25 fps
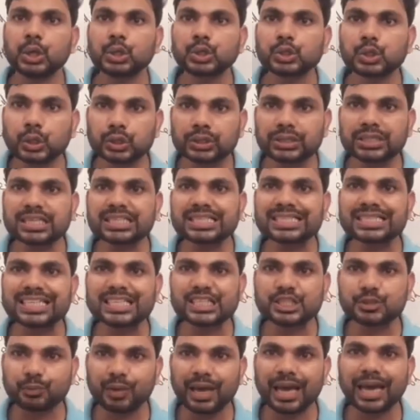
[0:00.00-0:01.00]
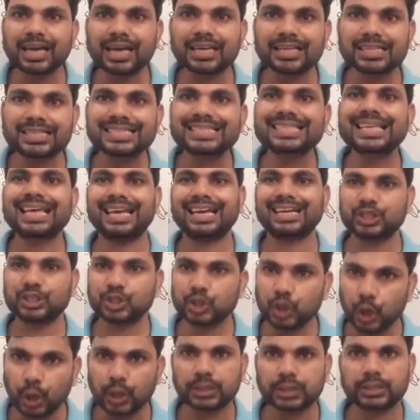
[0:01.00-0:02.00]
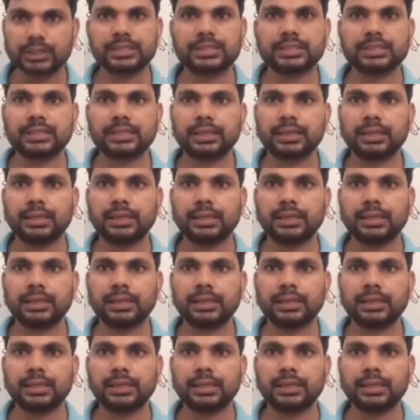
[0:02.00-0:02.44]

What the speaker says: So this is valence electrons.